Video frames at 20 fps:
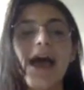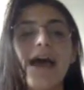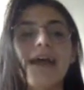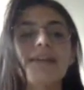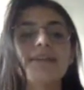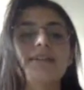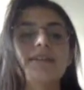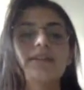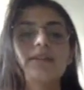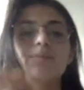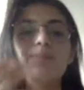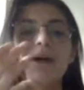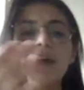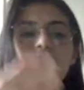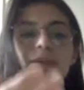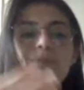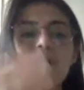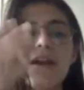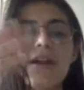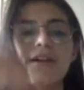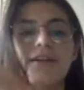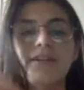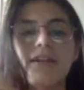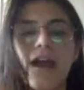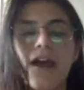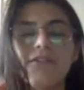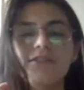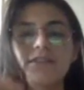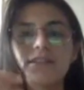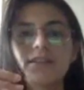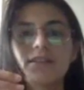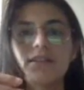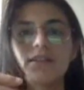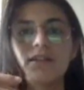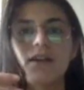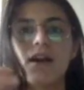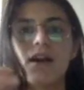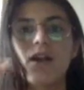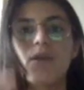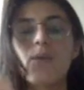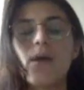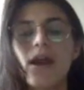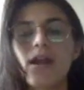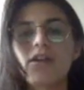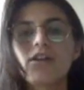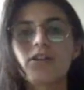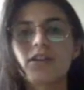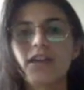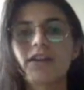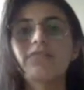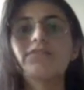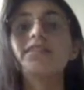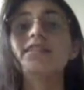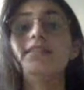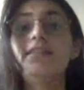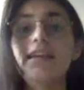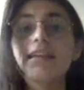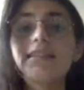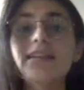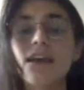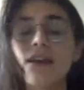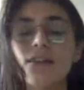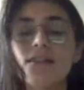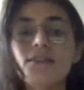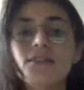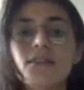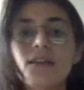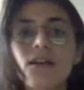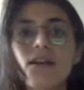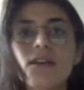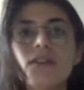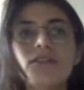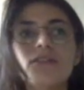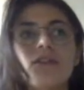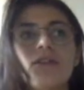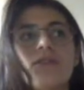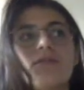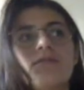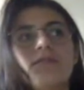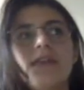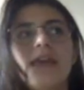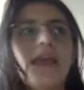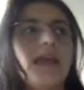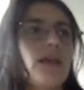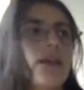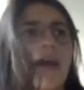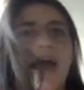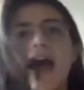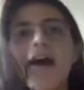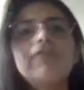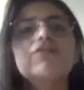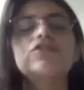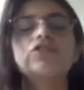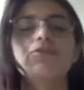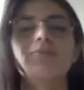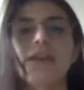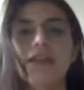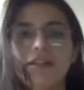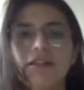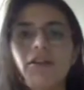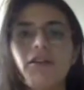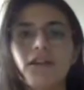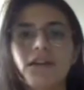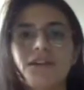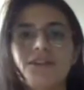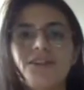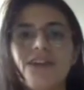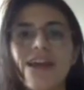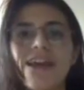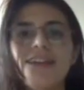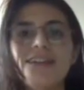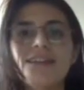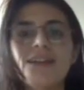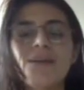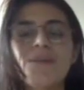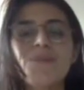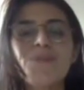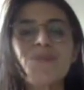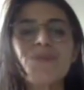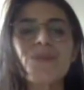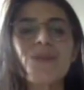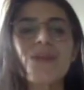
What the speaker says: And the body paragraphs are where you give the details, so they have to be longer, right?